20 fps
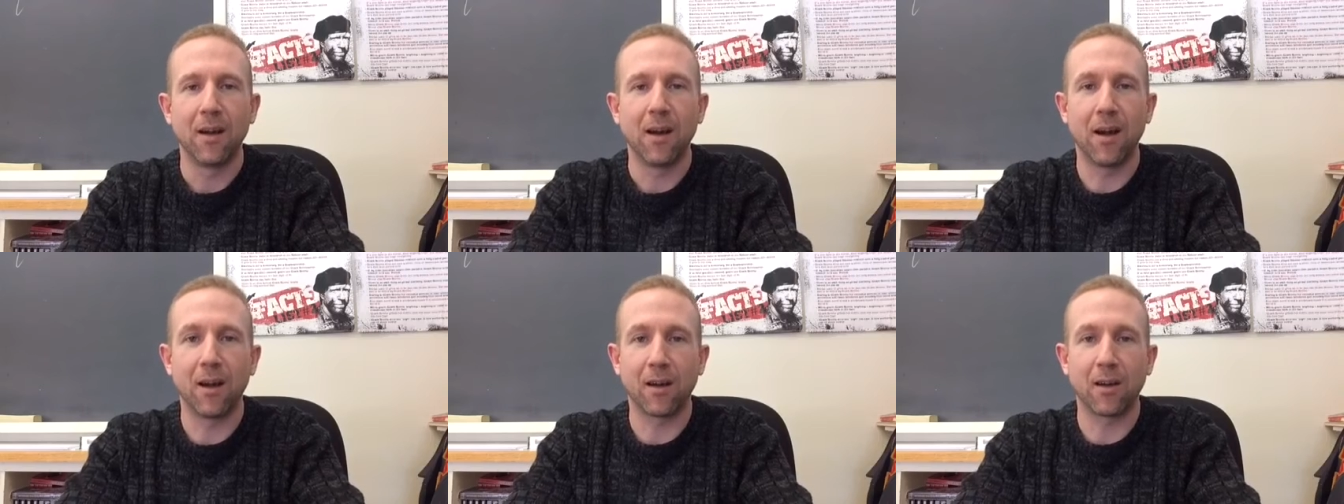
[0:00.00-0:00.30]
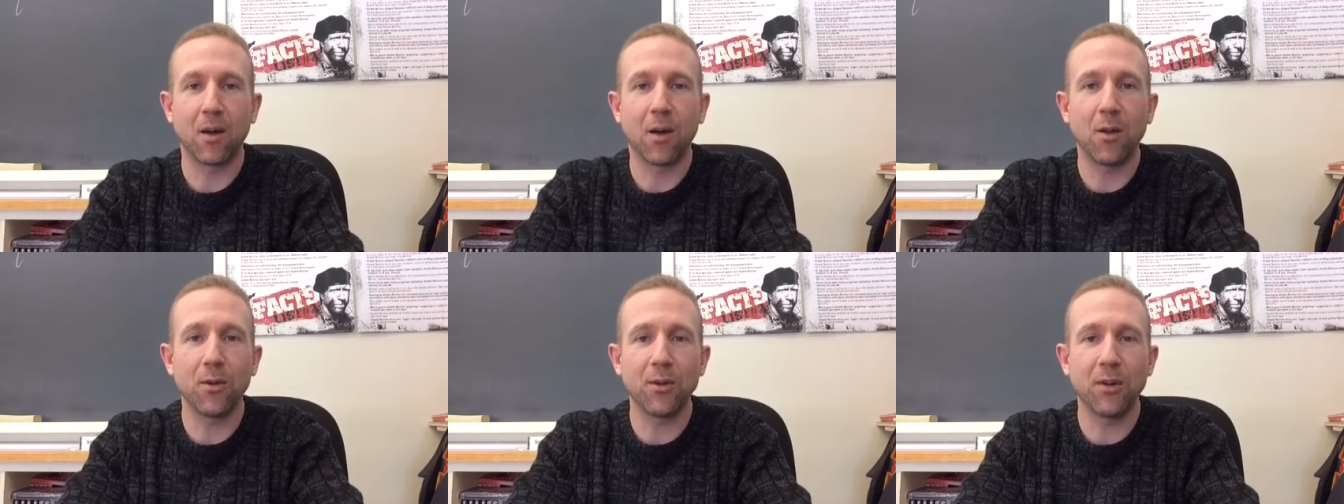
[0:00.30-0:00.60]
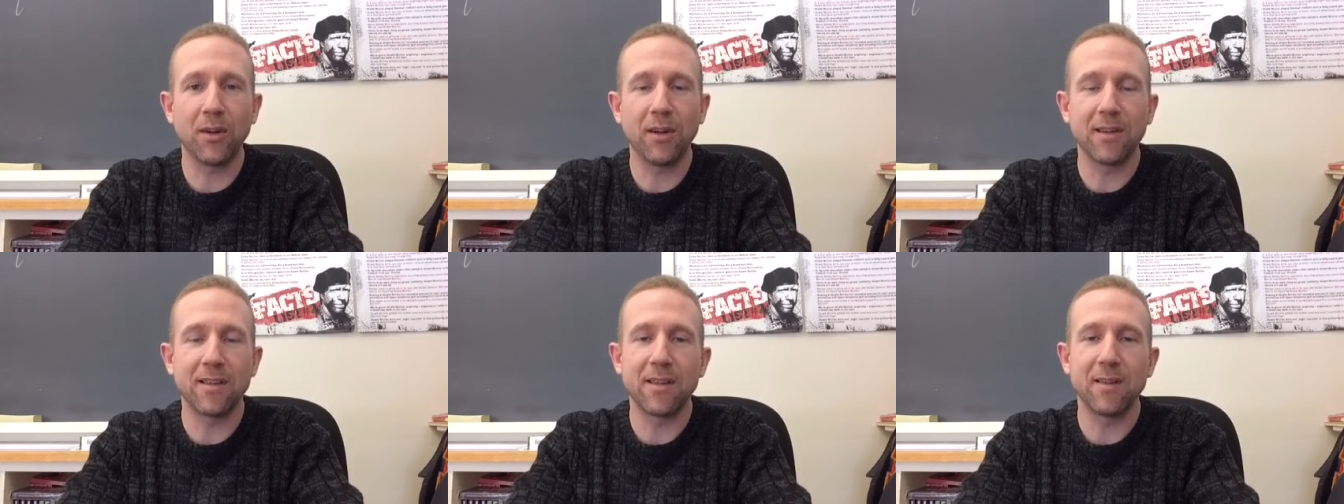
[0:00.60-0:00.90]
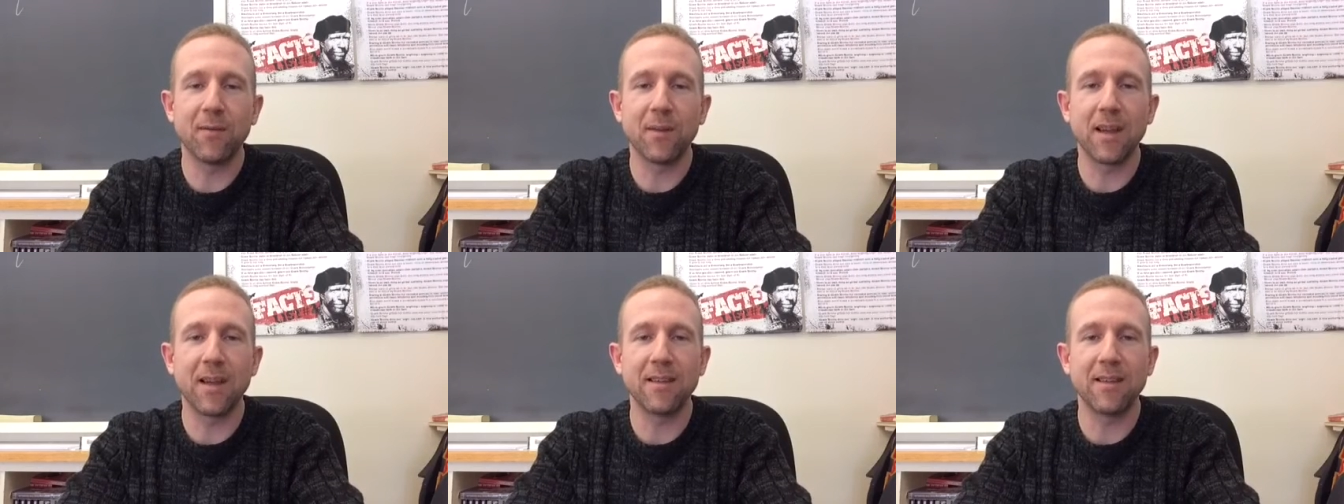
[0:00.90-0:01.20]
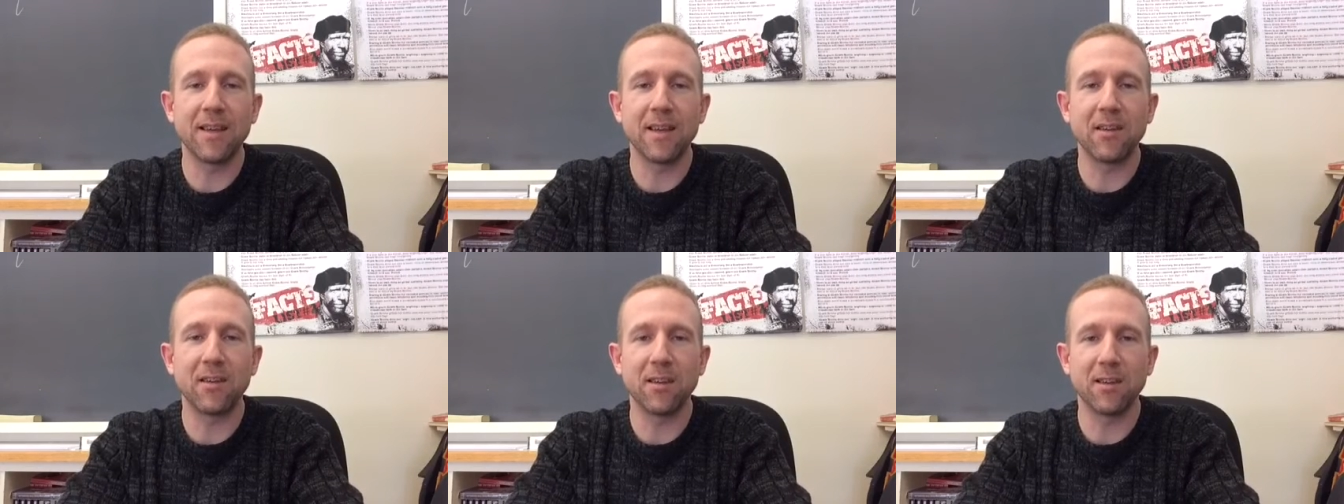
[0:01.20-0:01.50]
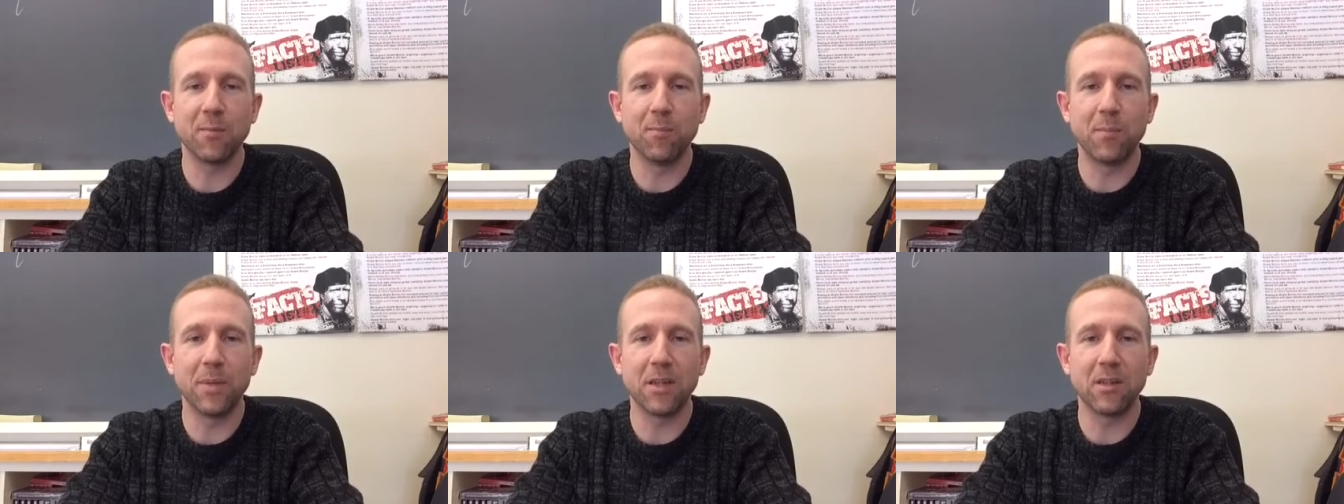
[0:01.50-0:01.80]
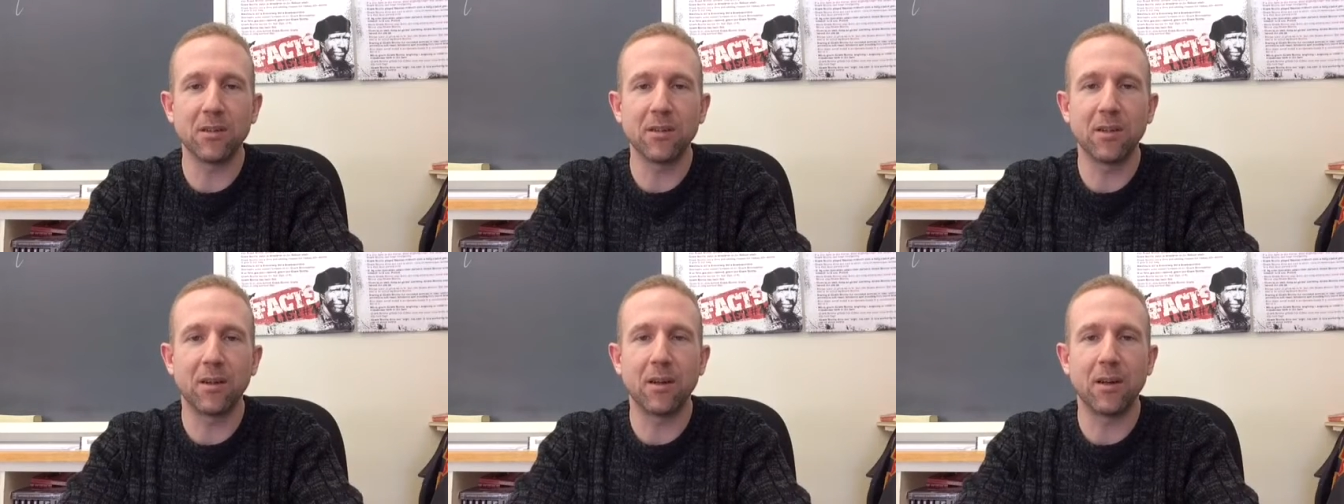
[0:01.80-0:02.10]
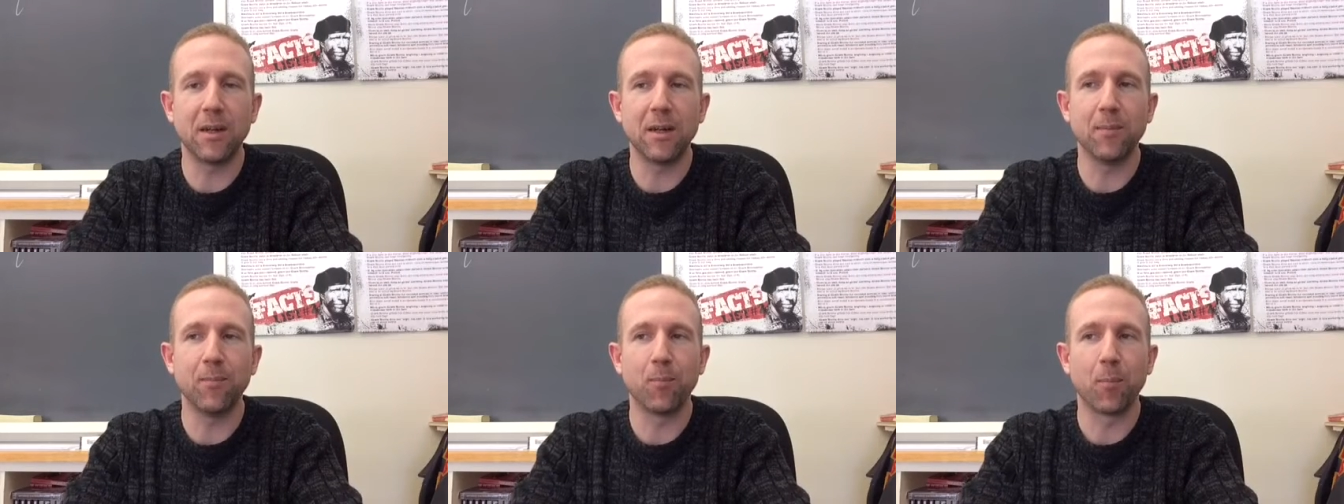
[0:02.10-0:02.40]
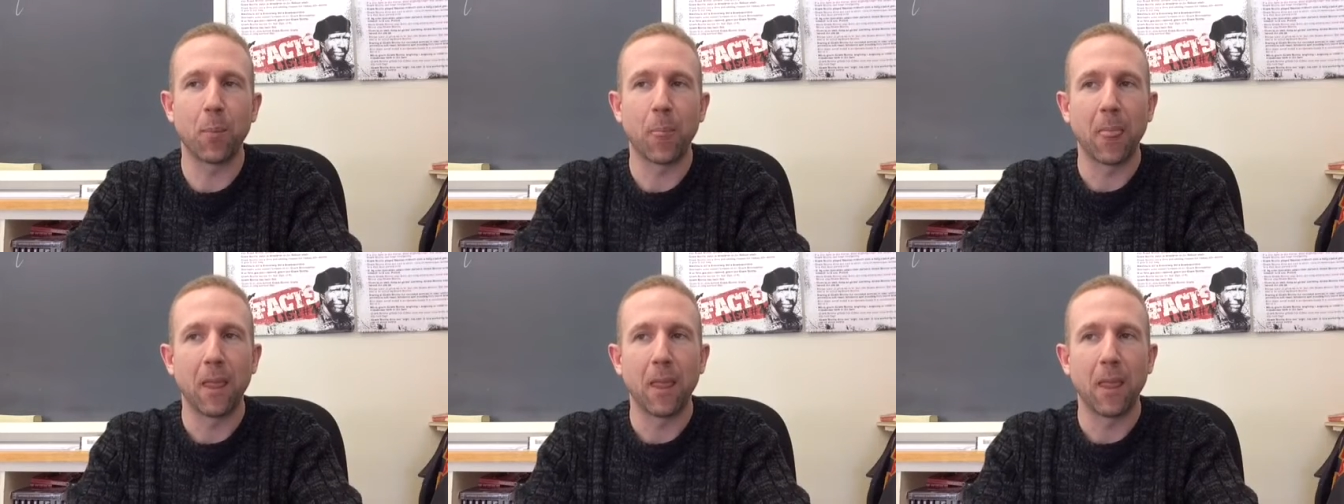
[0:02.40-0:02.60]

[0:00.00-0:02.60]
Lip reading: our culture and civilization is built on.